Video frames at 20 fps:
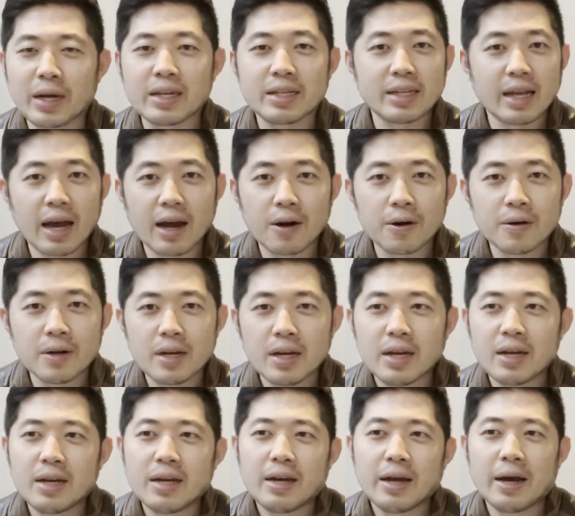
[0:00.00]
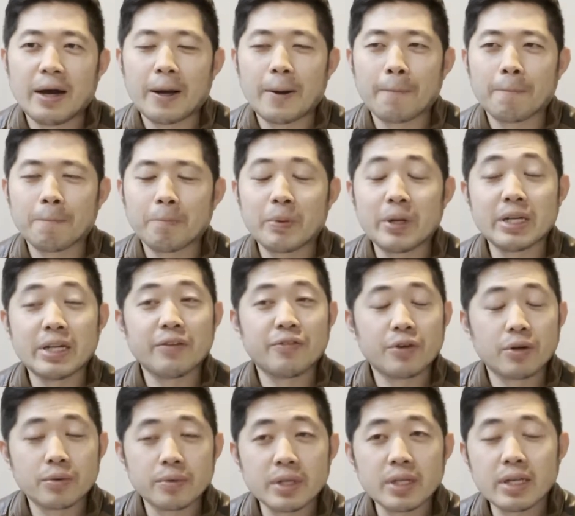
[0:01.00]
now. But if
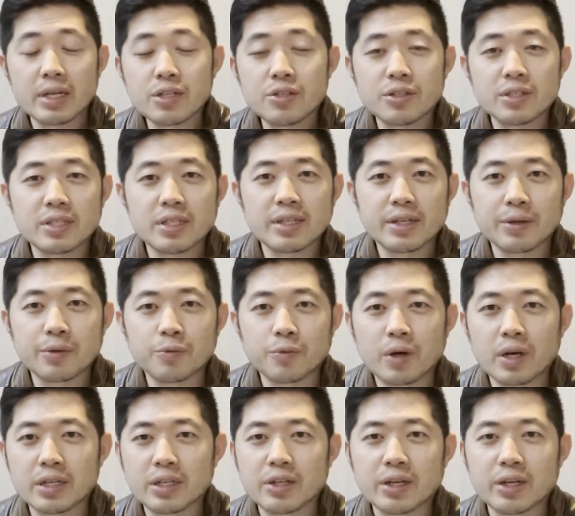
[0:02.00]
you're really interested in one,